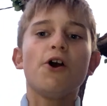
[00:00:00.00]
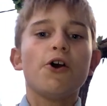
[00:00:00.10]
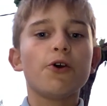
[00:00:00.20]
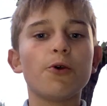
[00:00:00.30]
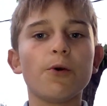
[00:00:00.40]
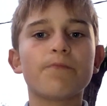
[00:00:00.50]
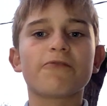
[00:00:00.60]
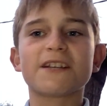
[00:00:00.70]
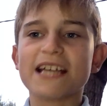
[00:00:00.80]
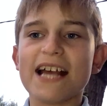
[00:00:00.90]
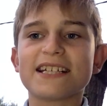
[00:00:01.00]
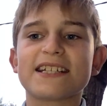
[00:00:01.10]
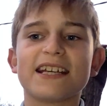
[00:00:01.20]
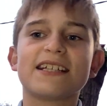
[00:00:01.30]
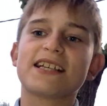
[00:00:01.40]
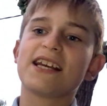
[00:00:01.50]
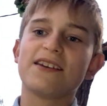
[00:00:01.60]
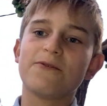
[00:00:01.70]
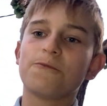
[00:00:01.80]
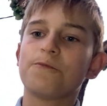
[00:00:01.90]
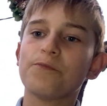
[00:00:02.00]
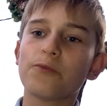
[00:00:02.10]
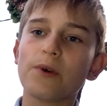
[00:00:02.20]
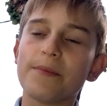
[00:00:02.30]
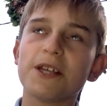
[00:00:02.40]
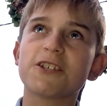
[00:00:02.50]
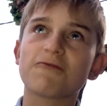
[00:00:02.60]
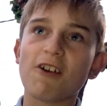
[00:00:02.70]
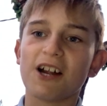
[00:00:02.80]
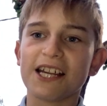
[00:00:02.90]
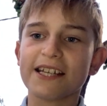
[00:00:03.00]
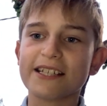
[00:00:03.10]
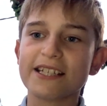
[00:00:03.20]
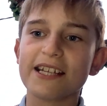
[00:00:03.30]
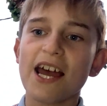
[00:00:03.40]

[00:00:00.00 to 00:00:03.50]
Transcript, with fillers: who protested in women's rights.